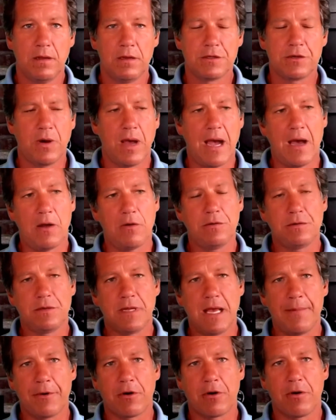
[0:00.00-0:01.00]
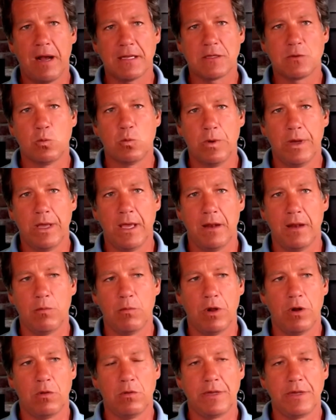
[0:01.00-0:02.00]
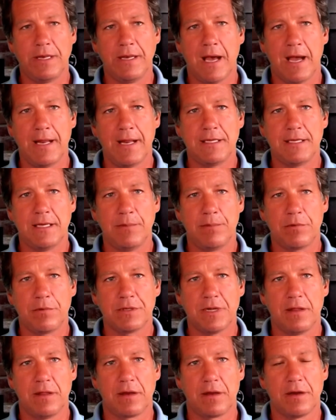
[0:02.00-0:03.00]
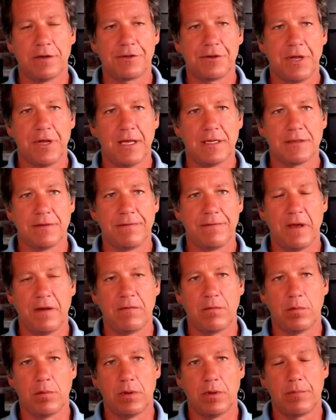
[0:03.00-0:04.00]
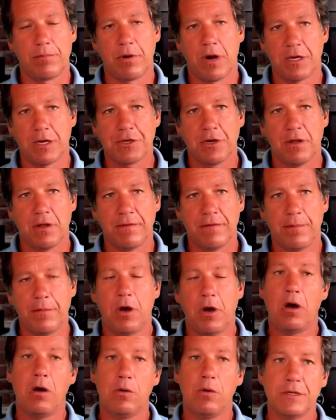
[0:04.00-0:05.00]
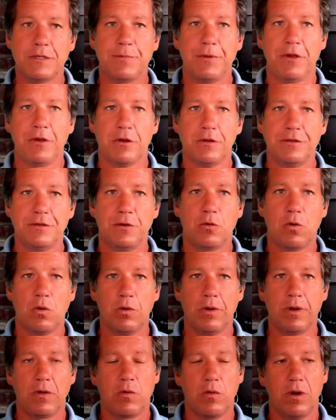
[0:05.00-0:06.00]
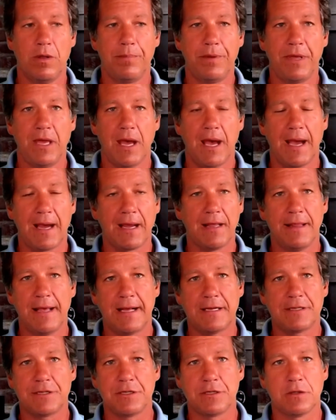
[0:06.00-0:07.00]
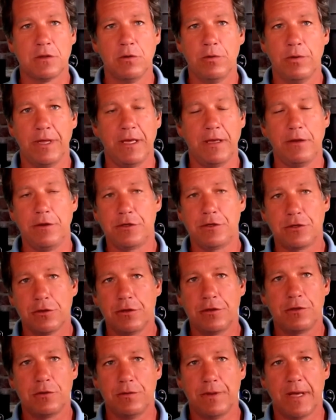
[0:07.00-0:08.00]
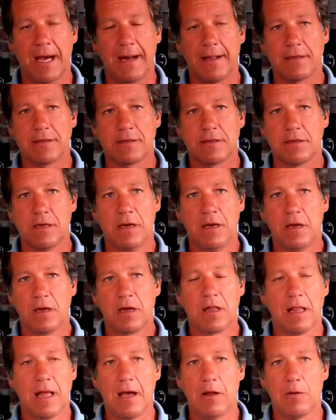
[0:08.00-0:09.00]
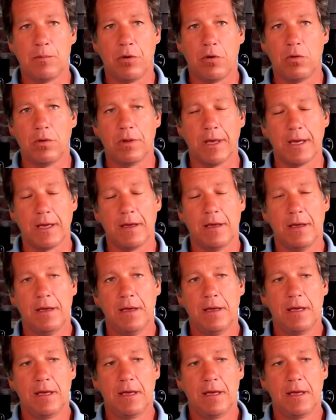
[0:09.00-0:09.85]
So how do Democrats win when only 19% of the country has a favorable impression of them? Oh, it's because you quoted Quinnipiac, and that's just loony. You shouldn't do that. It's clown polling.